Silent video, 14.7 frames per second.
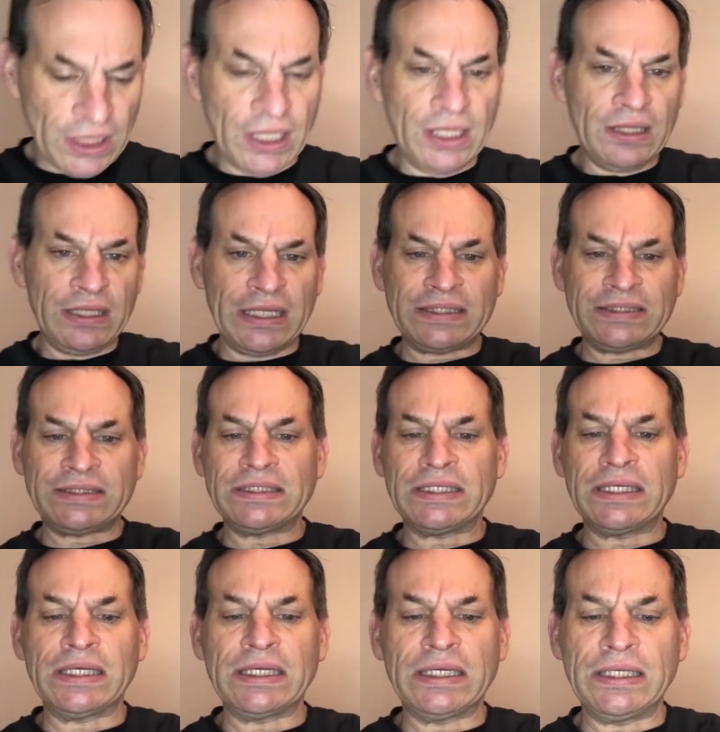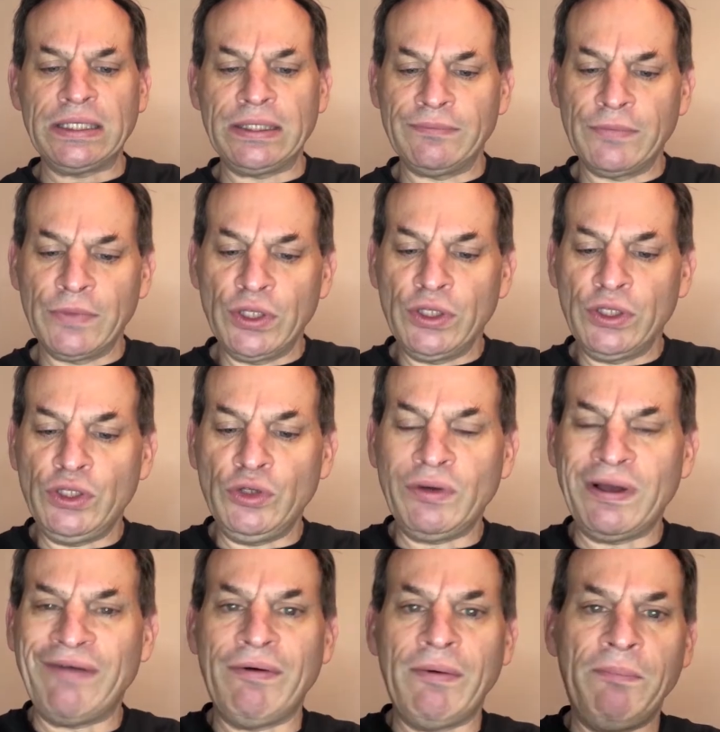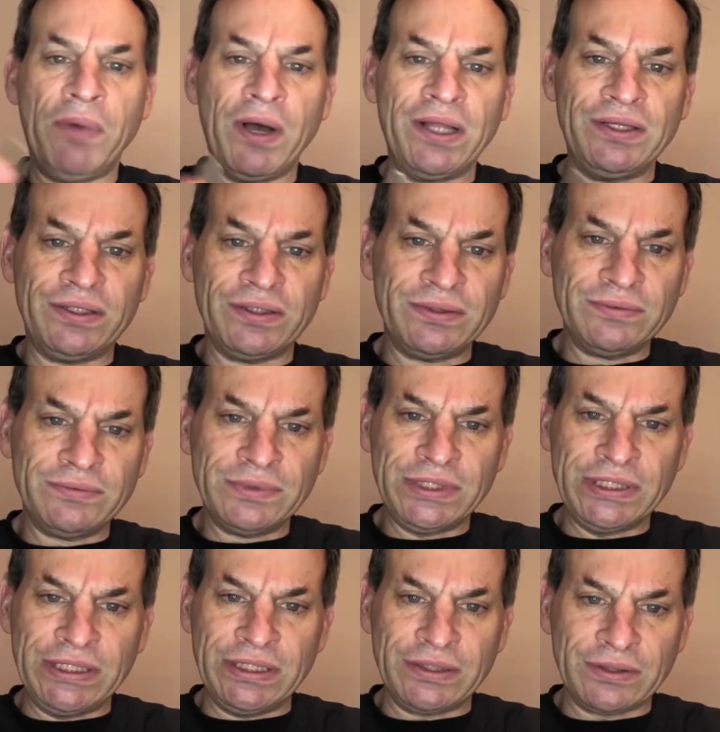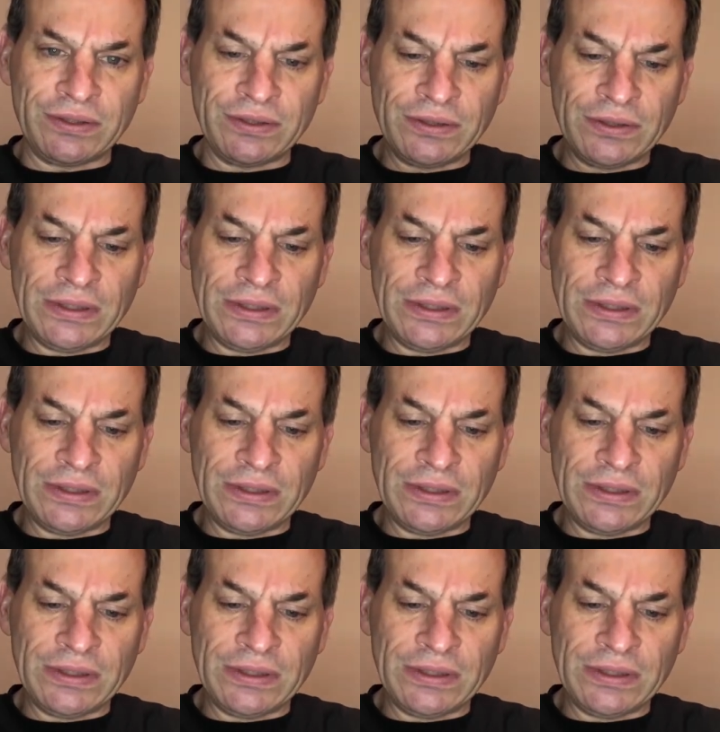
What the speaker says: Let's say you have a bunion here,